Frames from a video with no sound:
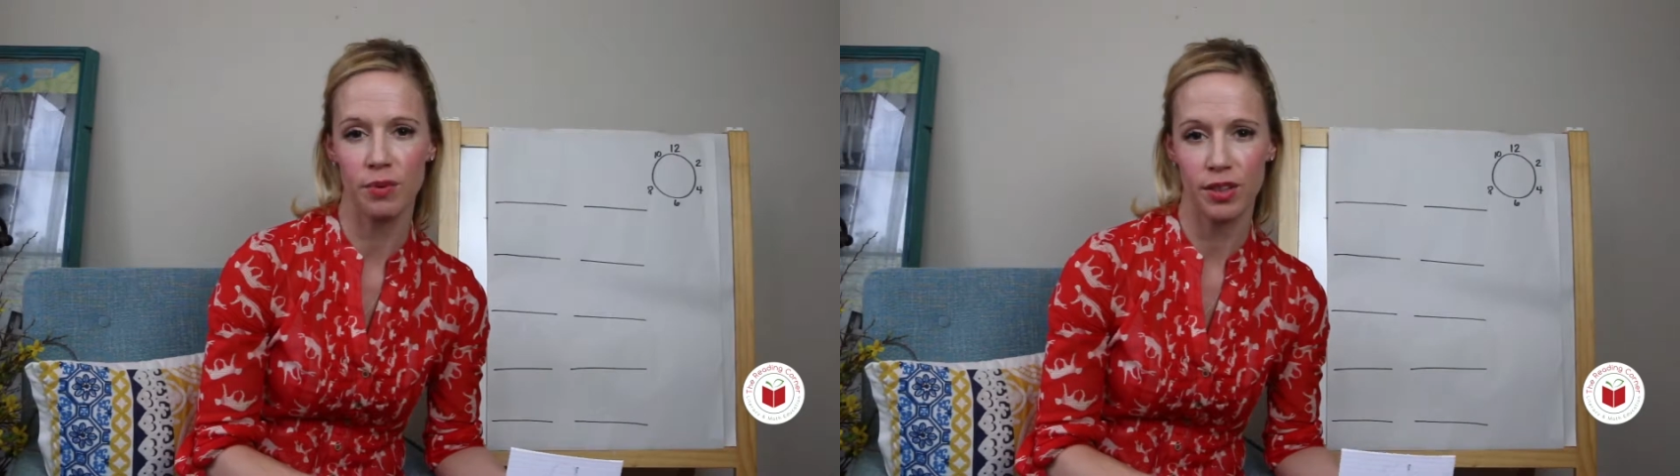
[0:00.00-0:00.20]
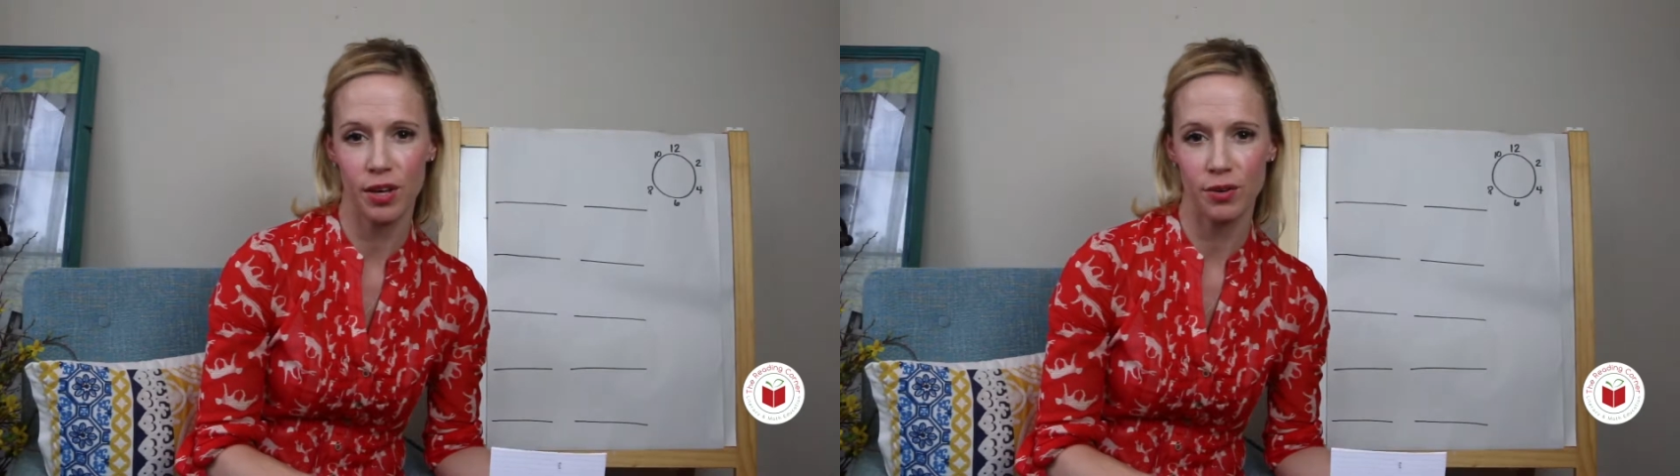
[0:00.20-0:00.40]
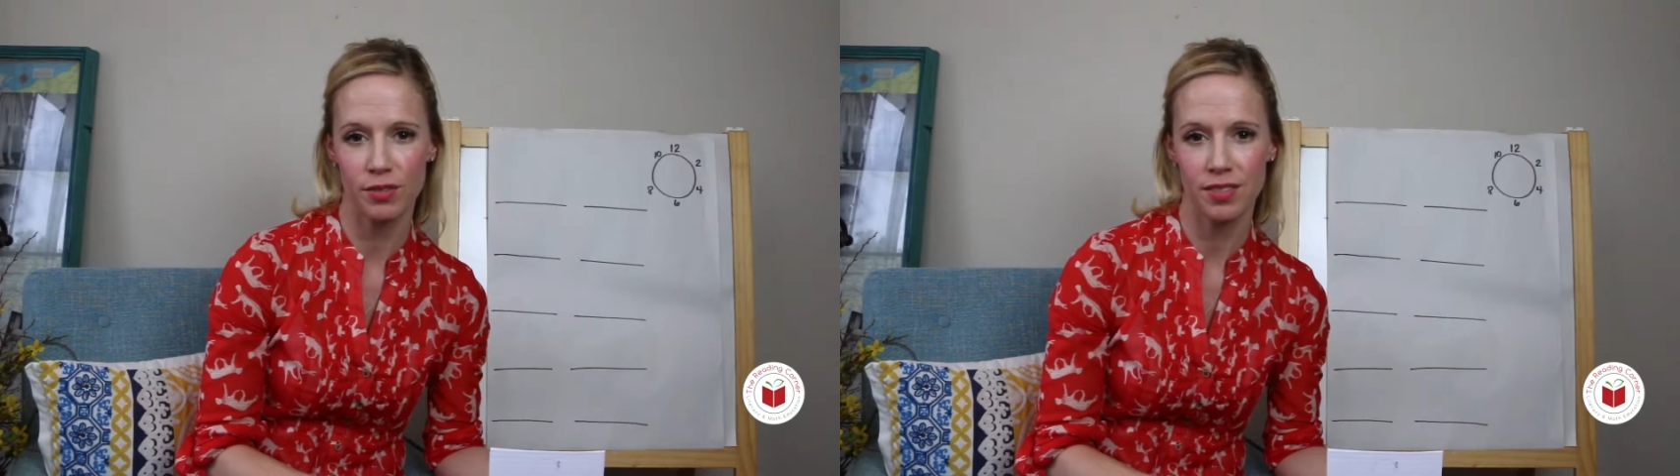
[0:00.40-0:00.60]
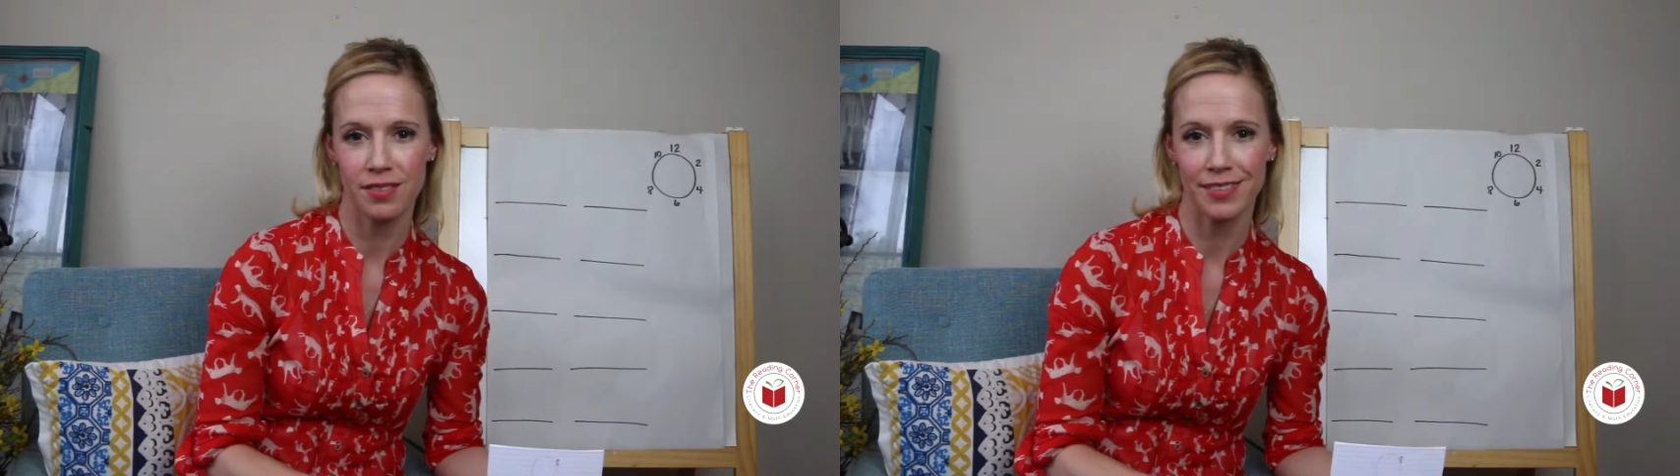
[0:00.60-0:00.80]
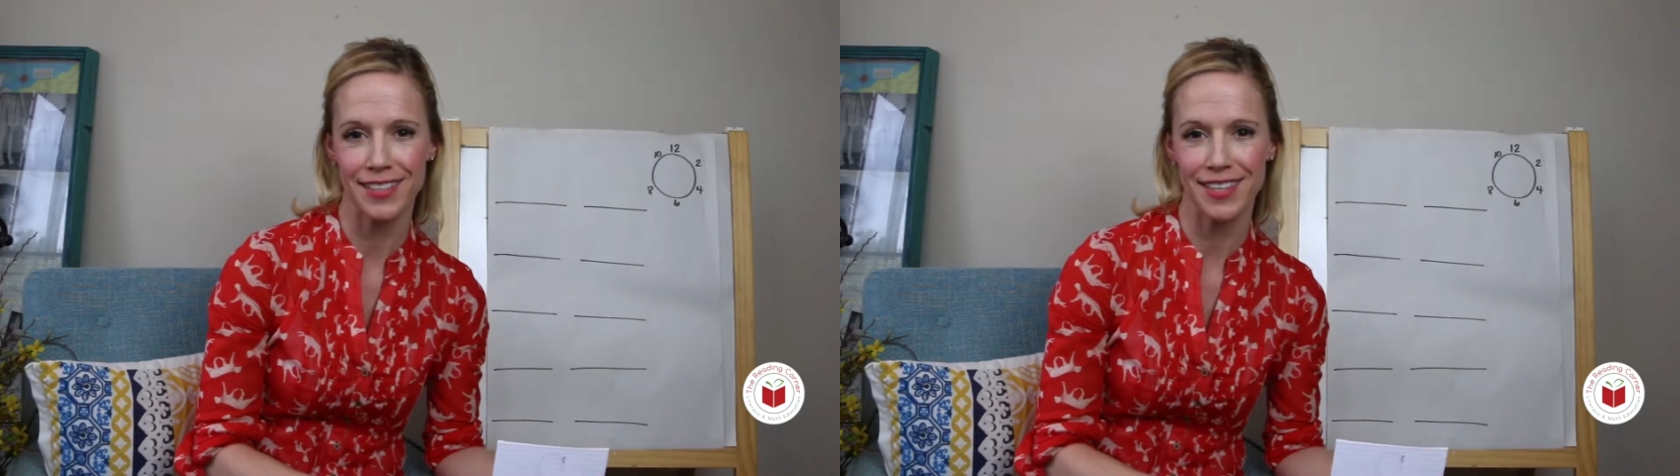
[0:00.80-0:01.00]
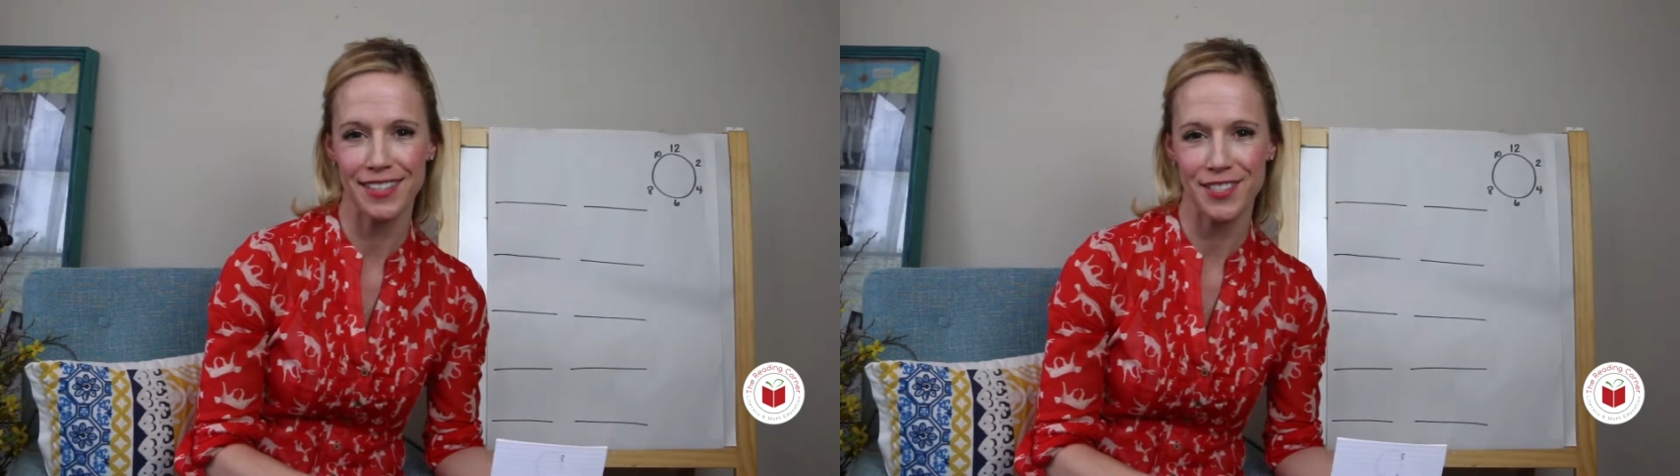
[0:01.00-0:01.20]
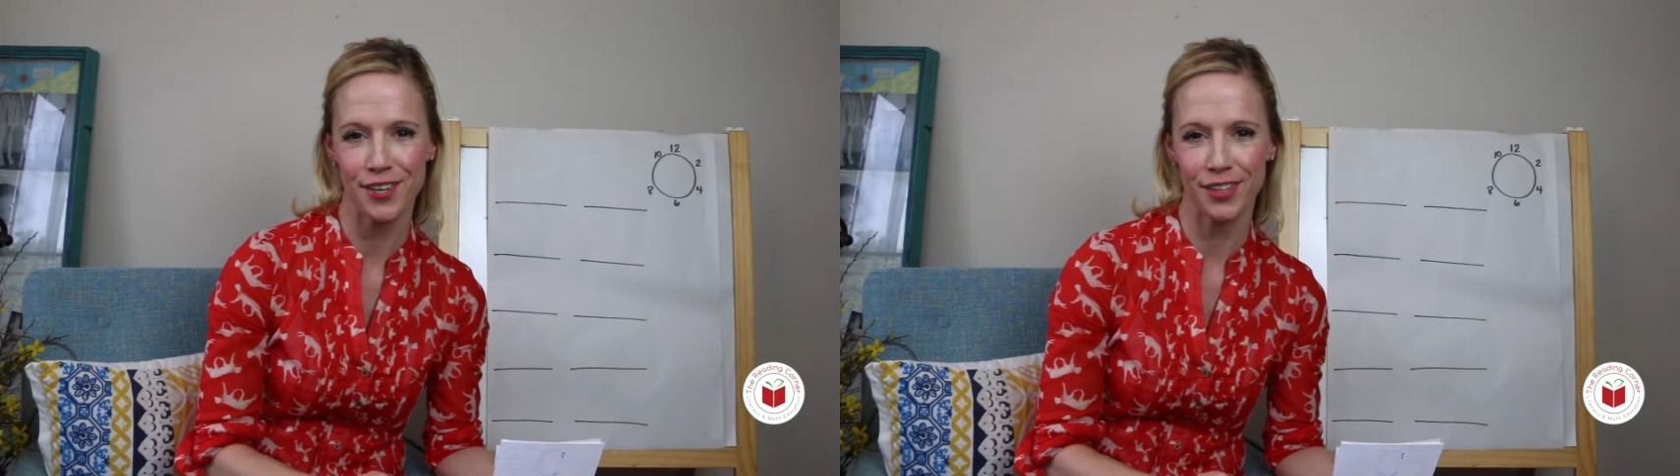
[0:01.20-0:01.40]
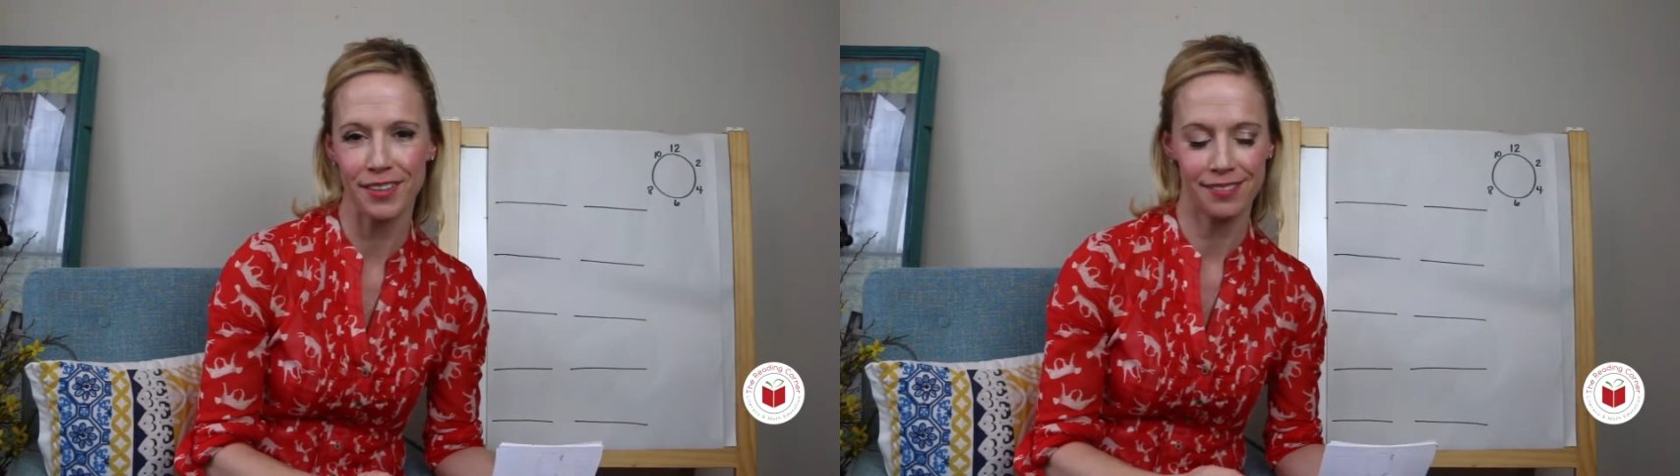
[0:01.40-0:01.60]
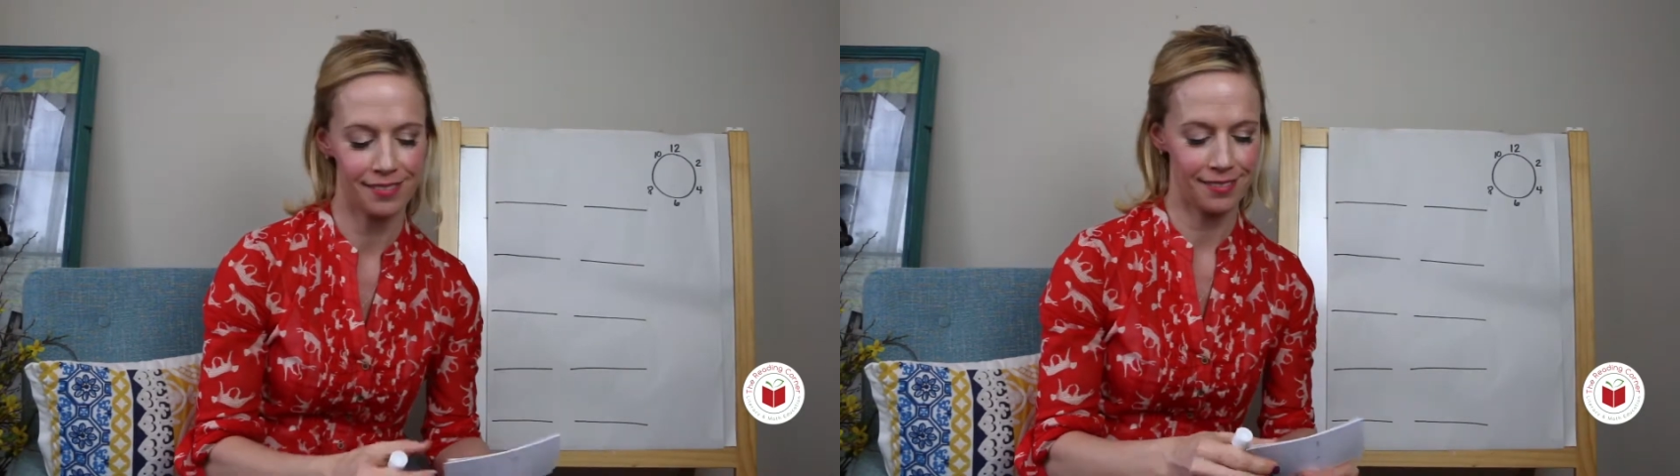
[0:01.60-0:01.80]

with those. Let's get started.